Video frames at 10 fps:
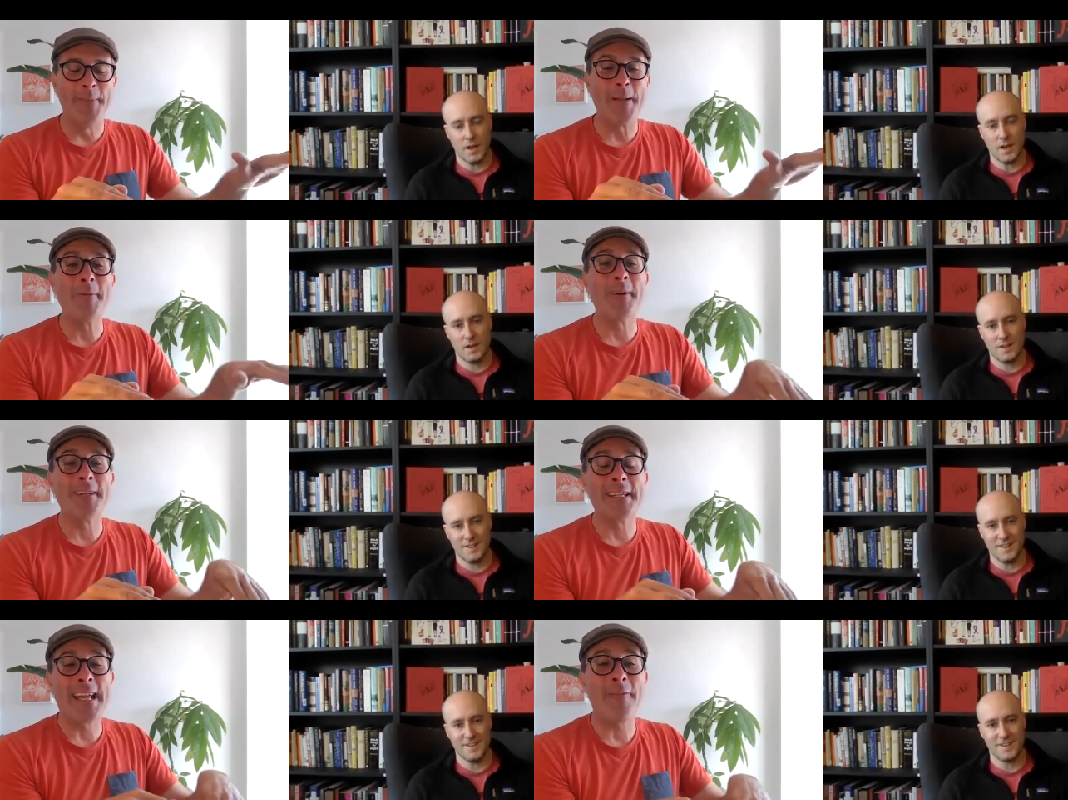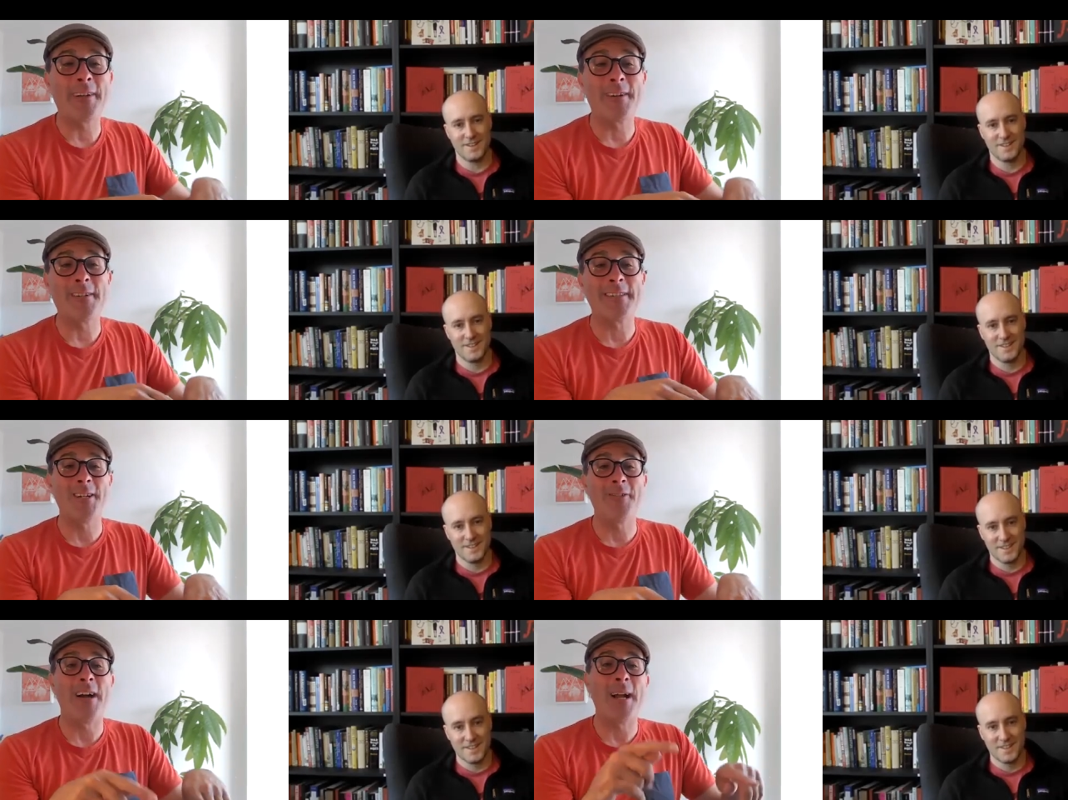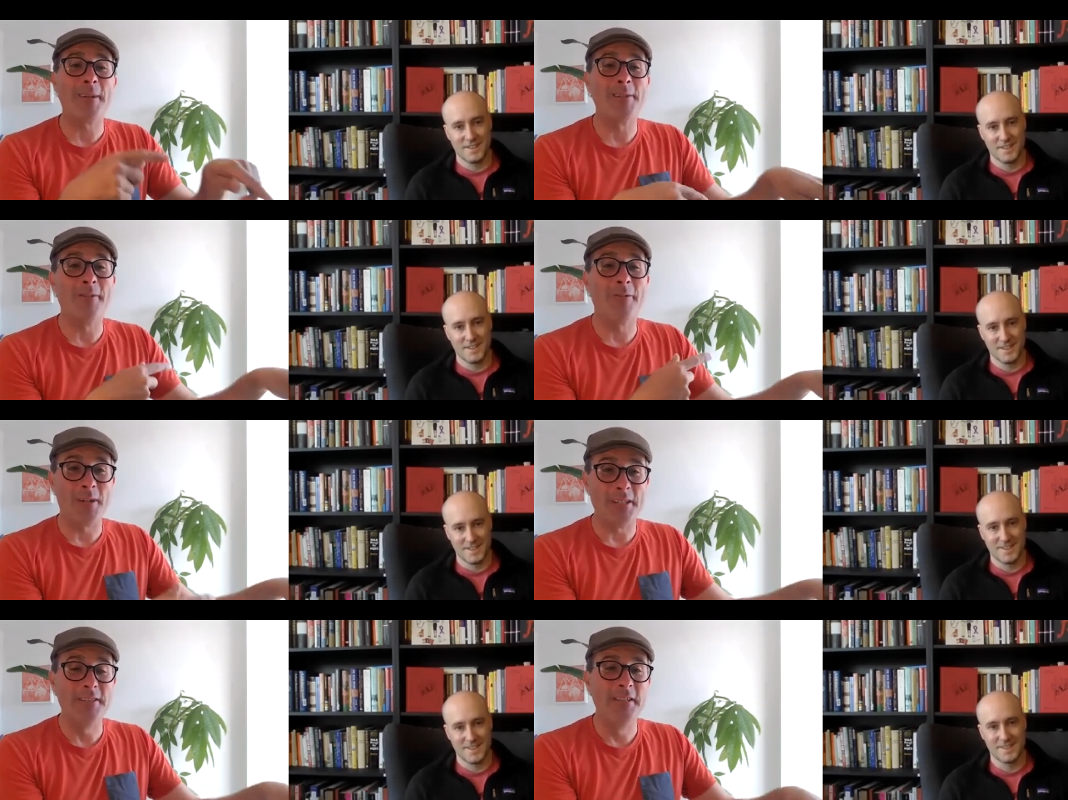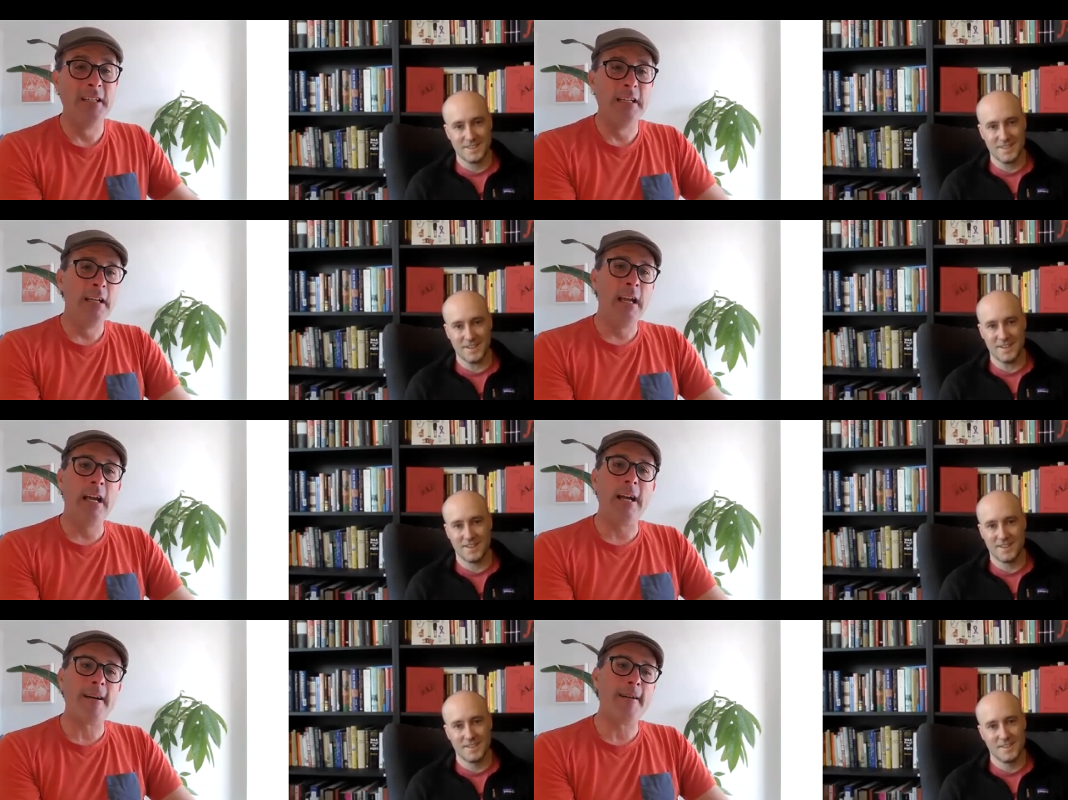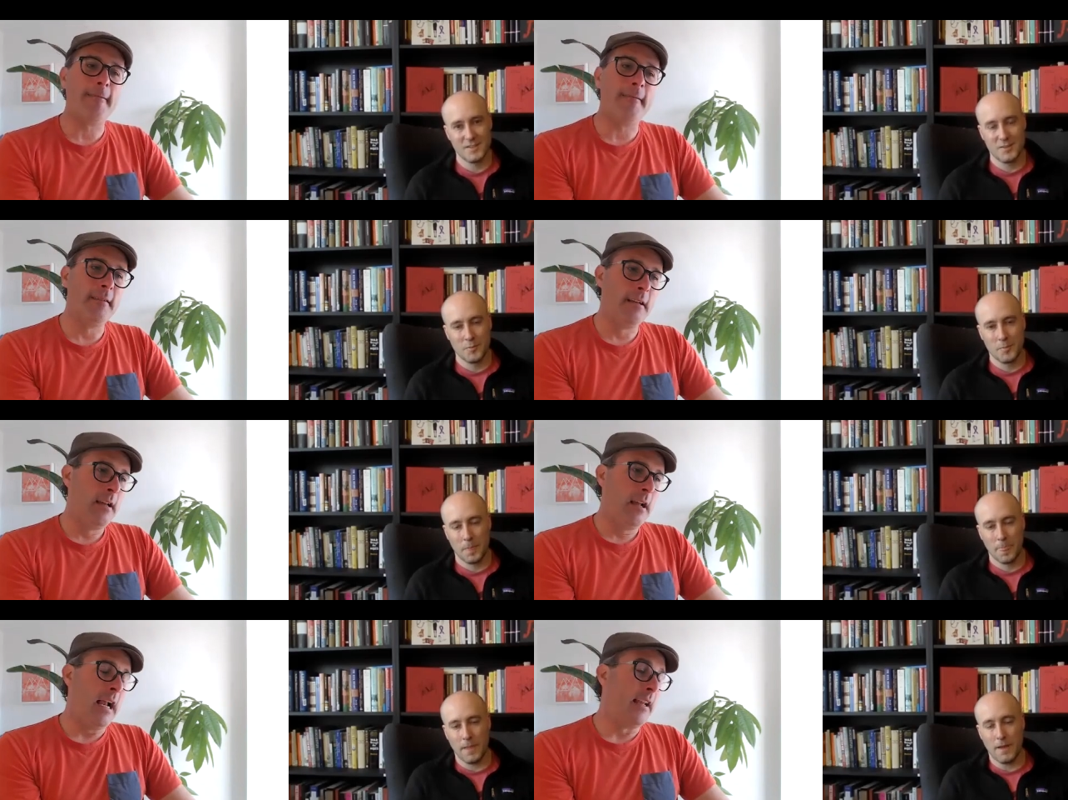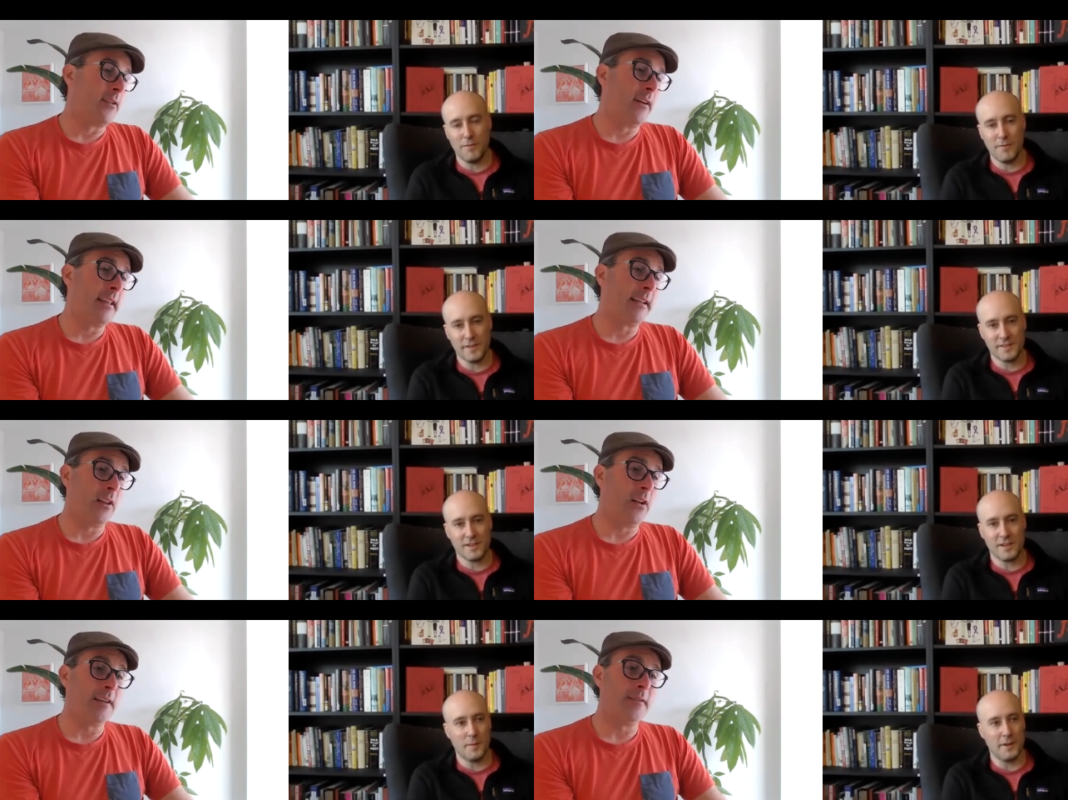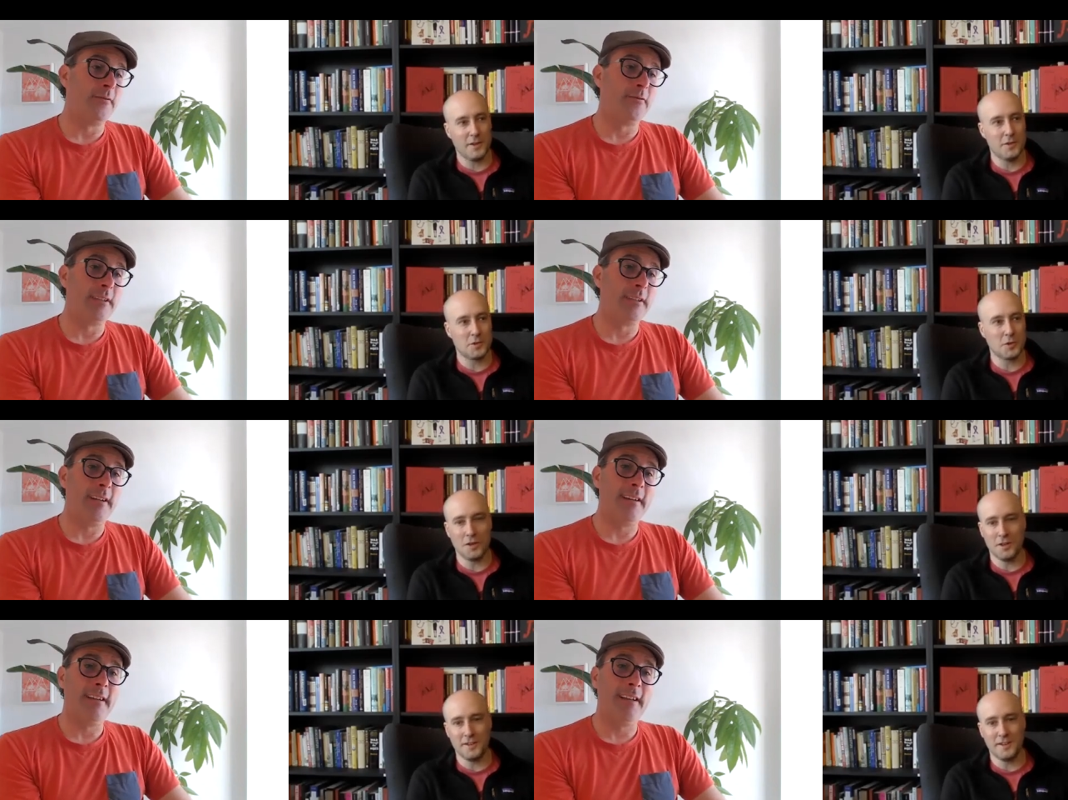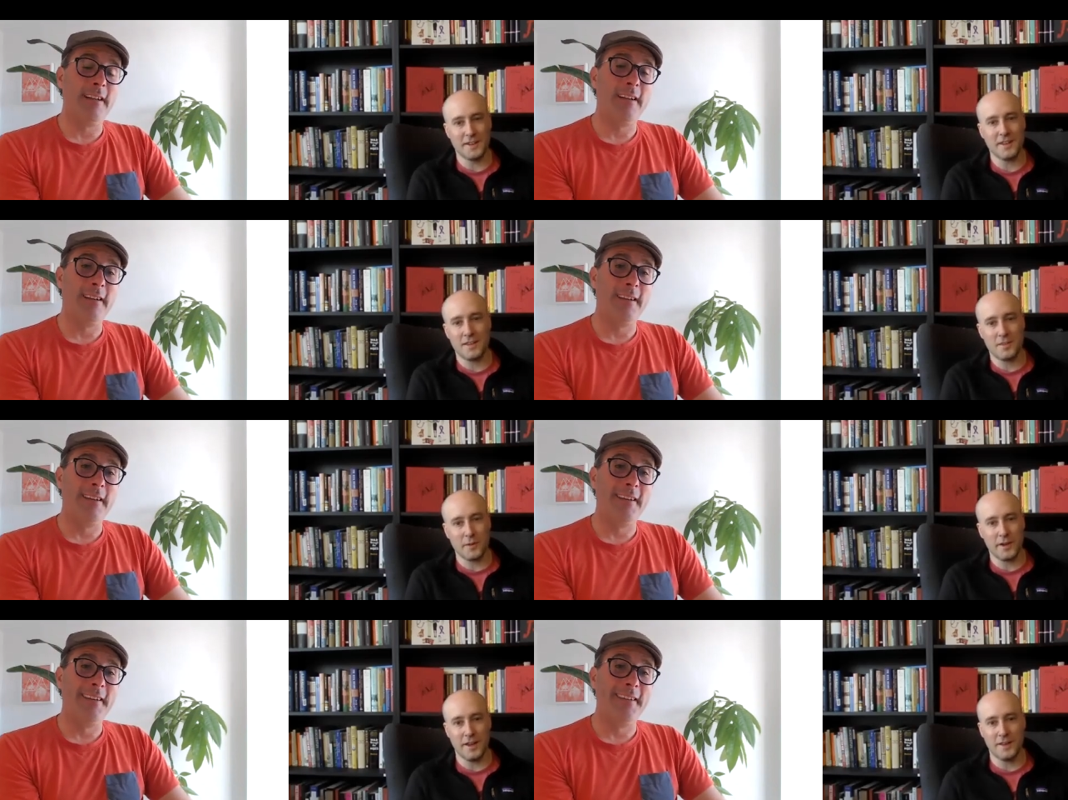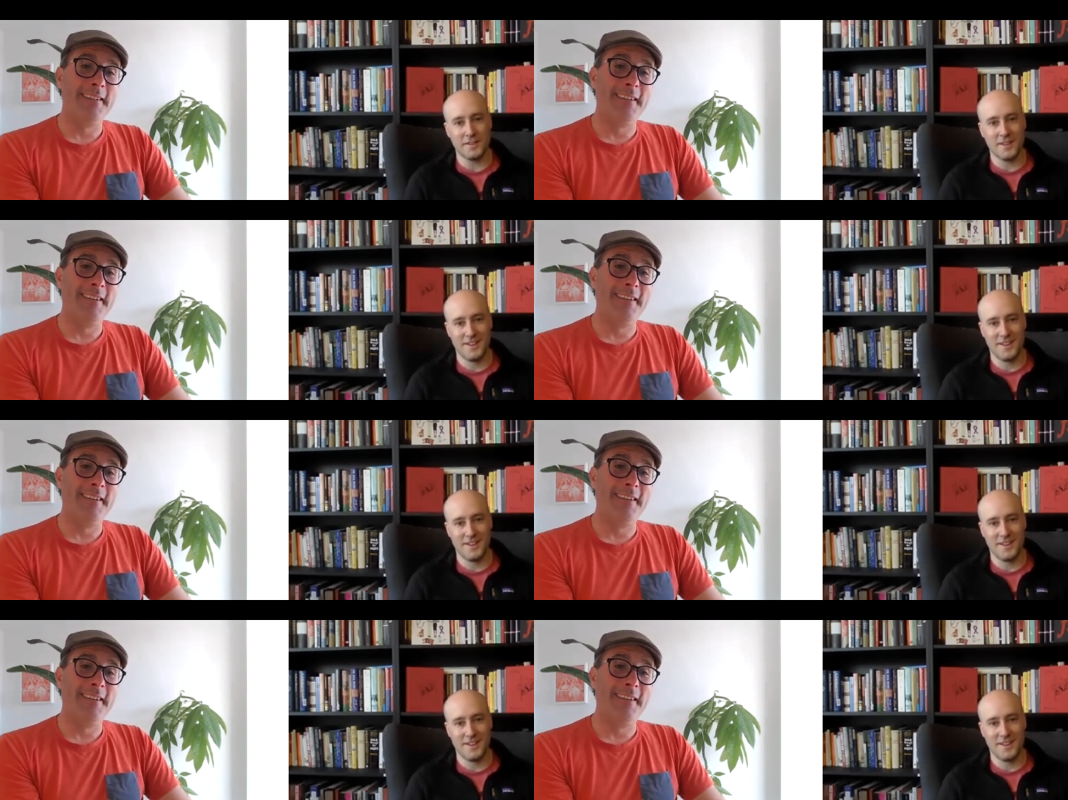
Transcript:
Speaker 1: Maybe one you can't figure it out yourself. I'm going to do it for you." Uh, and so oh, I think a lot of uh,
Speaker 2: three days.